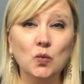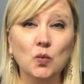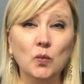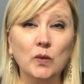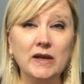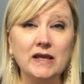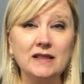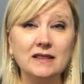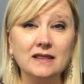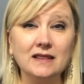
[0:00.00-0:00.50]

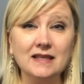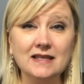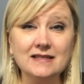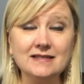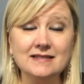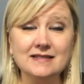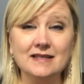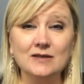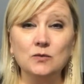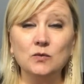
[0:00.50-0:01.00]
we
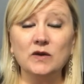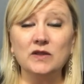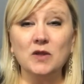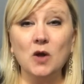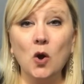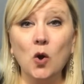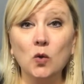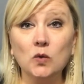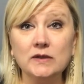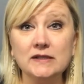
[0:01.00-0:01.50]
listen when the
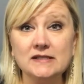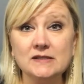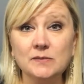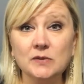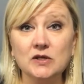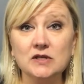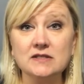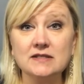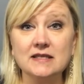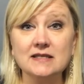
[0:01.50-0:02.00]
Holy
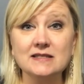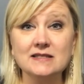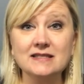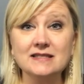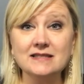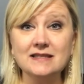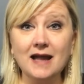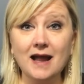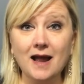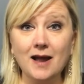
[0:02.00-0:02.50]
Spirit says,
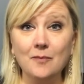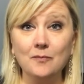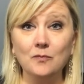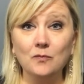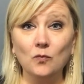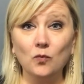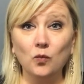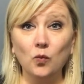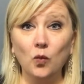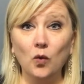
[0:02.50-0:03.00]
Stop,
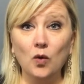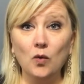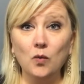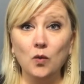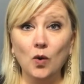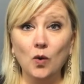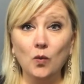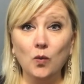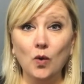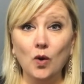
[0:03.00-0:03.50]
whoa,
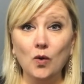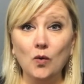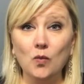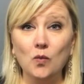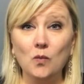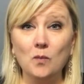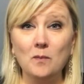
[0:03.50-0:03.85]
whoa, whoa,